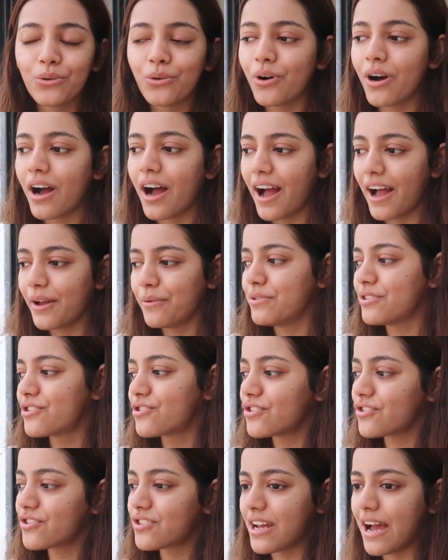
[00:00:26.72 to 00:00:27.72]
So I
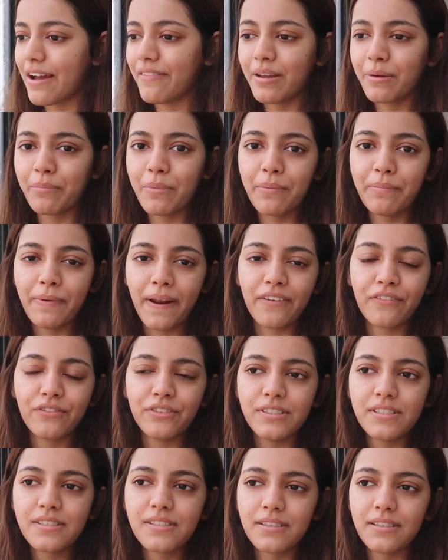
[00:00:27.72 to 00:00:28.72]
was just having my
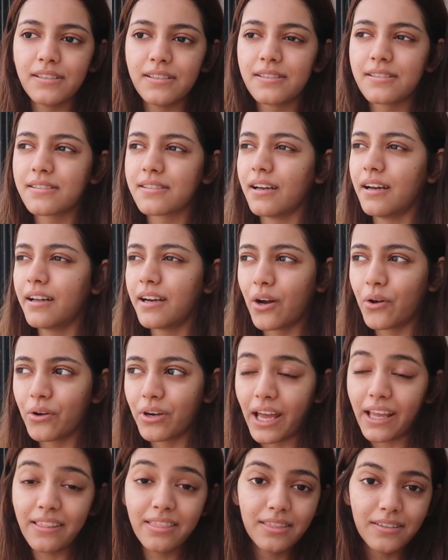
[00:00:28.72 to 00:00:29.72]
breakfast. It's
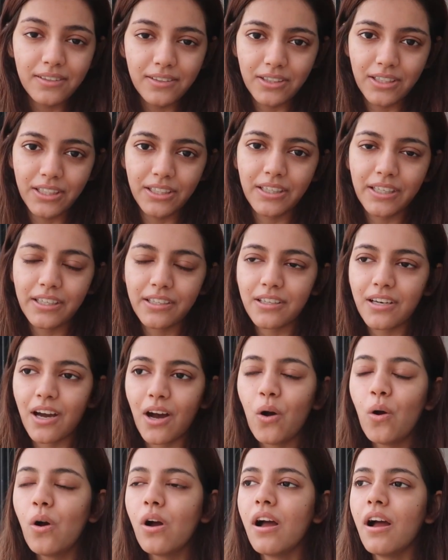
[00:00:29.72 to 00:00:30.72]
around 9:30 right
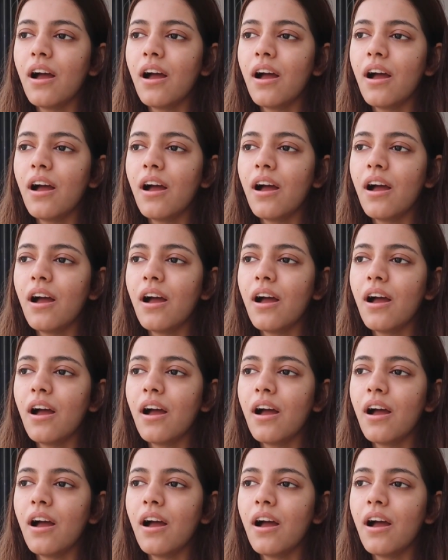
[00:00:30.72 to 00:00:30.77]
now.